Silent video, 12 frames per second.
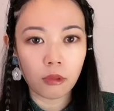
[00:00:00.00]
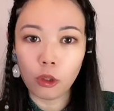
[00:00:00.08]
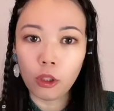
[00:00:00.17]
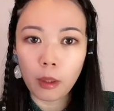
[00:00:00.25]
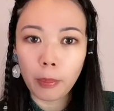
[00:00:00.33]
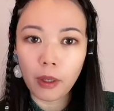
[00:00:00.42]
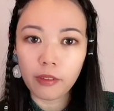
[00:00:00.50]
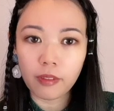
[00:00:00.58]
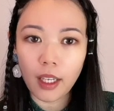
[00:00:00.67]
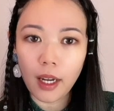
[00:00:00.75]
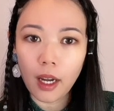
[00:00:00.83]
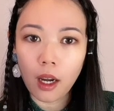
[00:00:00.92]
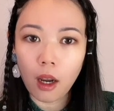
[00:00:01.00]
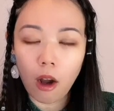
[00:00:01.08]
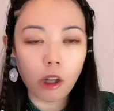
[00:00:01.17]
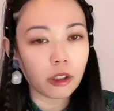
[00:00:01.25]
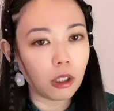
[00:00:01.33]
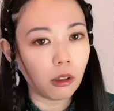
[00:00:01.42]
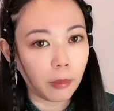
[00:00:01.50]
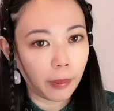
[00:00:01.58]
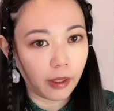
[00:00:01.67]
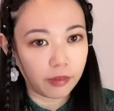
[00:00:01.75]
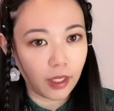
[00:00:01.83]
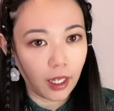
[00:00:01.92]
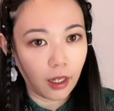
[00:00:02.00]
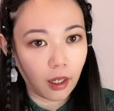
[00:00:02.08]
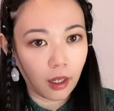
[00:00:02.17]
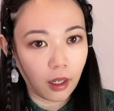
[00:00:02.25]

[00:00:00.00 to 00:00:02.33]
Lunar birthday or solar birthday?"